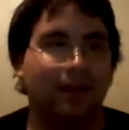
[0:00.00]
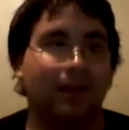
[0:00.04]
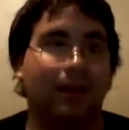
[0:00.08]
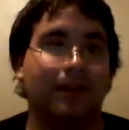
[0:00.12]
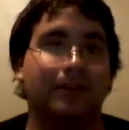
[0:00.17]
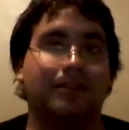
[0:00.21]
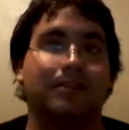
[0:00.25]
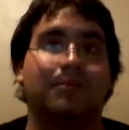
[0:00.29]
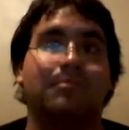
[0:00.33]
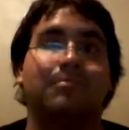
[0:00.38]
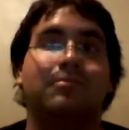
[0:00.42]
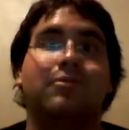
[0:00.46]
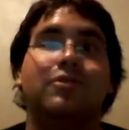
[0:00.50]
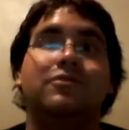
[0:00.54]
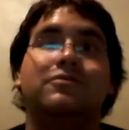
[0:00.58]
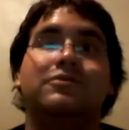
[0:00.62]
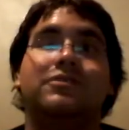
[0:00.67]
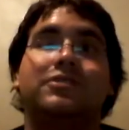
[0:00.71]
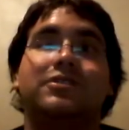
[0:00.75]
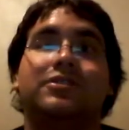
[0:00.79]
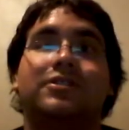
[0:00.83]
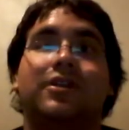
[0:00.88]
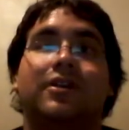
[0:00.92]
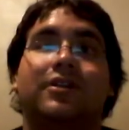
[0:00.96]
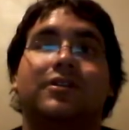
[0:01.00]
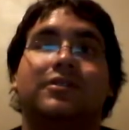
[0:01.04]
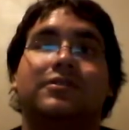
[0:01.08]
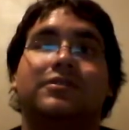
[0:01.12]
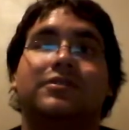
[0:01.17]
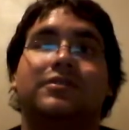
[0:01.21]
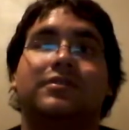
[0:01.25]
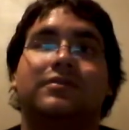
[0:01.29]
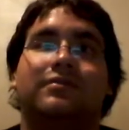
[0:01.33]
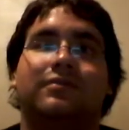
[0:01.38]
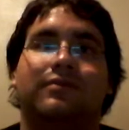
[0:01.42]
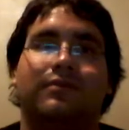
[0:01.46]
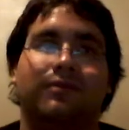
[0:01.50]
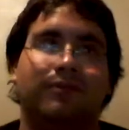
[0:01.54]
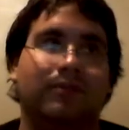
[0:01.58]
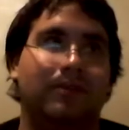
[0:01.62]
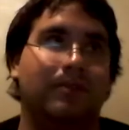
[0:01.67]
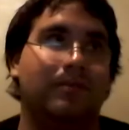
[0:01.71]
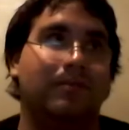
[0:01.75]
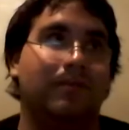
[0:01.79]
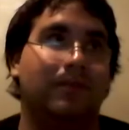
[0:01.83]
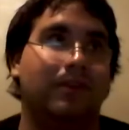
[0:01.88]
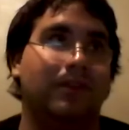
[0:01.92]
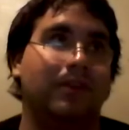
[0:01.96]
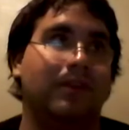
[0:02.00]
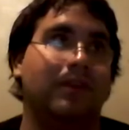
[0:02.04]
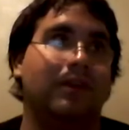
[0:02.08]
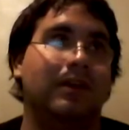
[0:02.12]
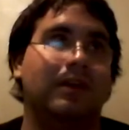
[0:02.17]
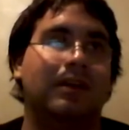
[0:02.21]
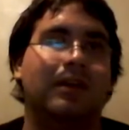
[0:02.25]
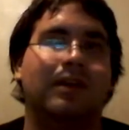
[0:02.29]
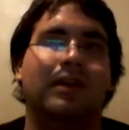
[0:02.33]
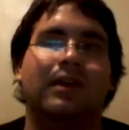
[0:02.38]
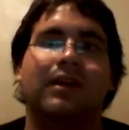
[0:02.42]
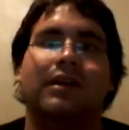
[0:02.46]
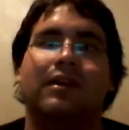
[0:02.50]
like some moonsaults from the